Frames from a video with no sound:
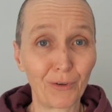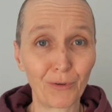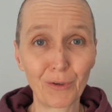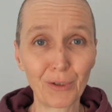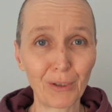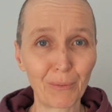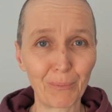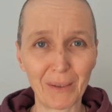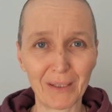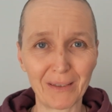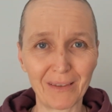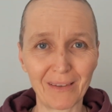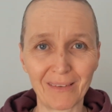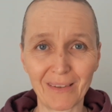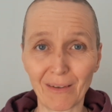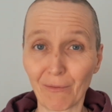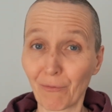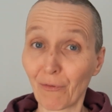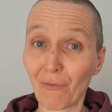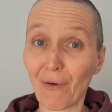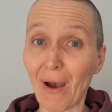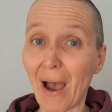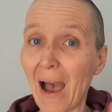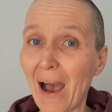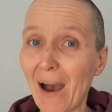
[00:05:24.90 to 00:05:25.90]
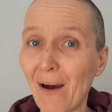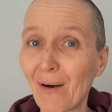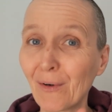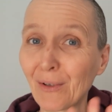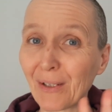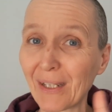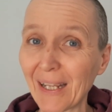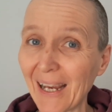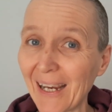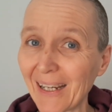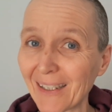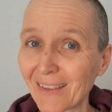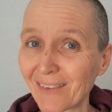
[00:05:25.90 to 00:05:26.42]
about yourself without
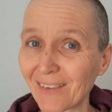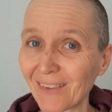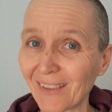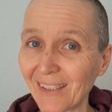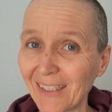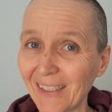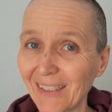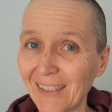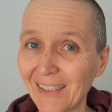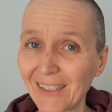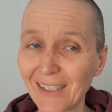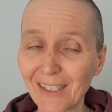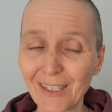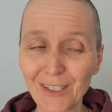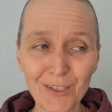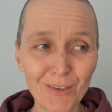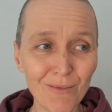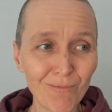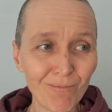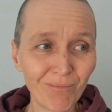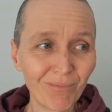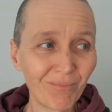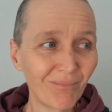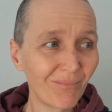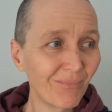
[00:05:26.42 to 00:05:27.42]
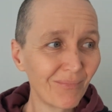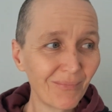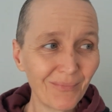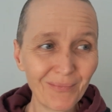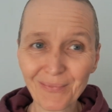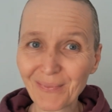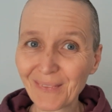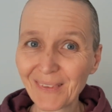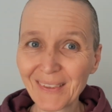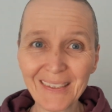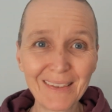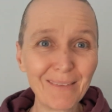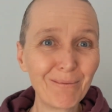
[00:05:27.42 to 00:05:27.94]
actually
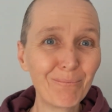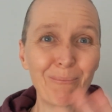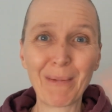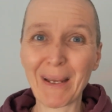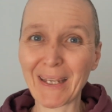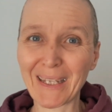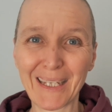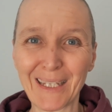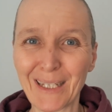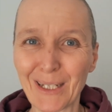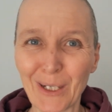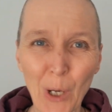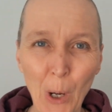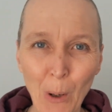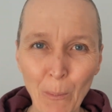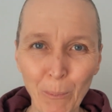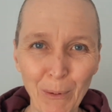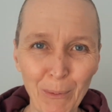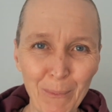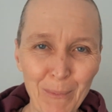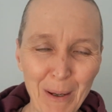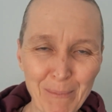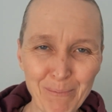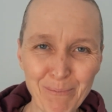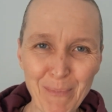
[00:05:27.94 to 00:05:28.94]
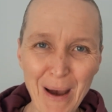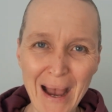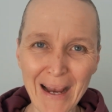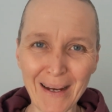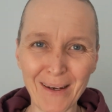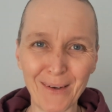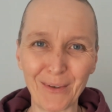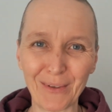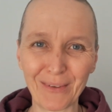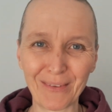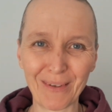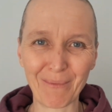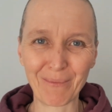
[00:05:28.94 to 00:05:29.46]
making a compliment
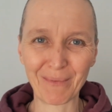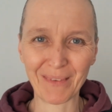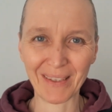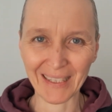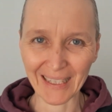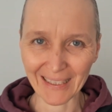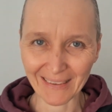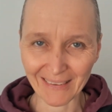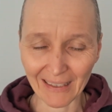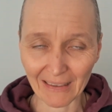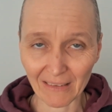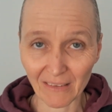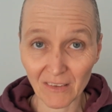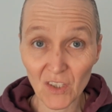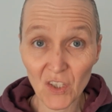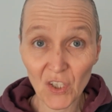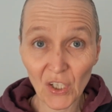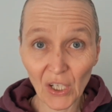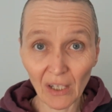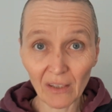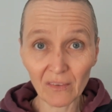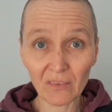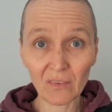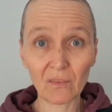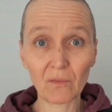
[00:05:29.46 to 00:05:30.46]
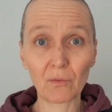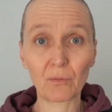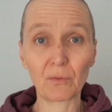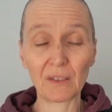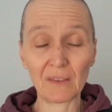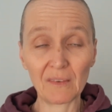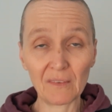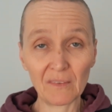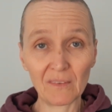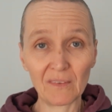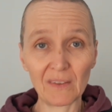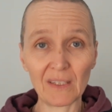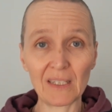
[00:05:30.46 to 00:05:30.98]
back or something like that? Just
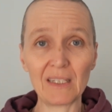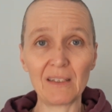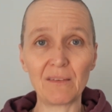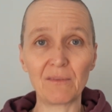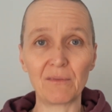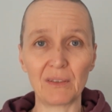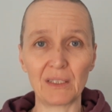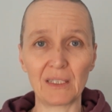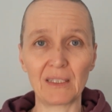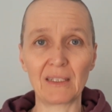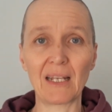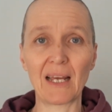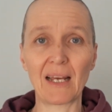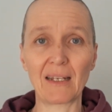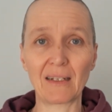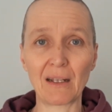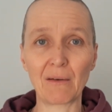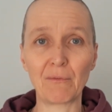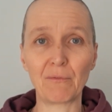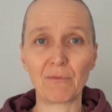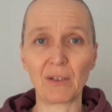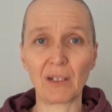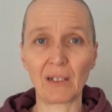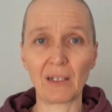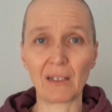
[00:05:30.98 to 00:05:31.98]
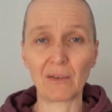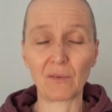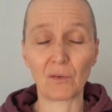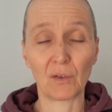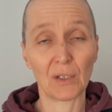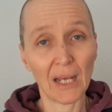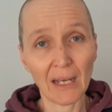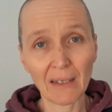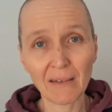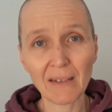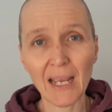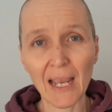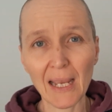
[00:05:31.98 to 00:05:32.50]
receiving that and feeling good.
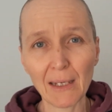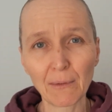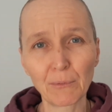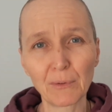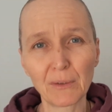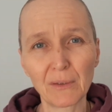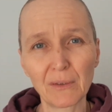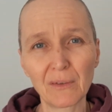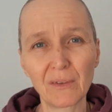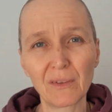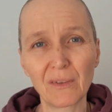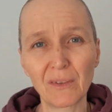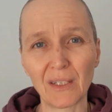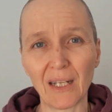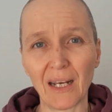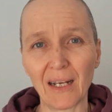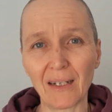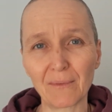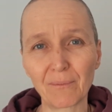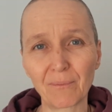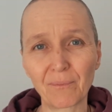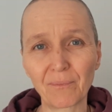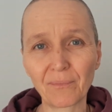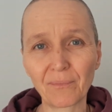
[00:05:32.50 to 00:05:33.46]
Are you able to do that?